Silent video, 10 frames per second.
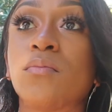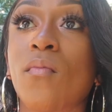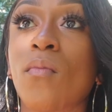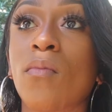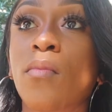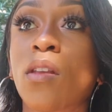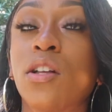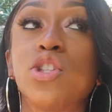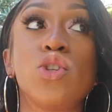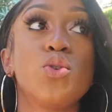Two Urban
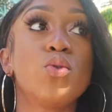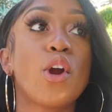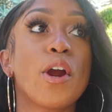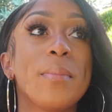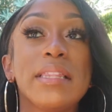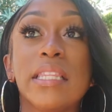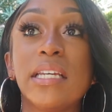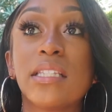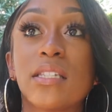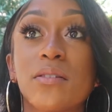Licks. Two Urban
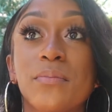Licks.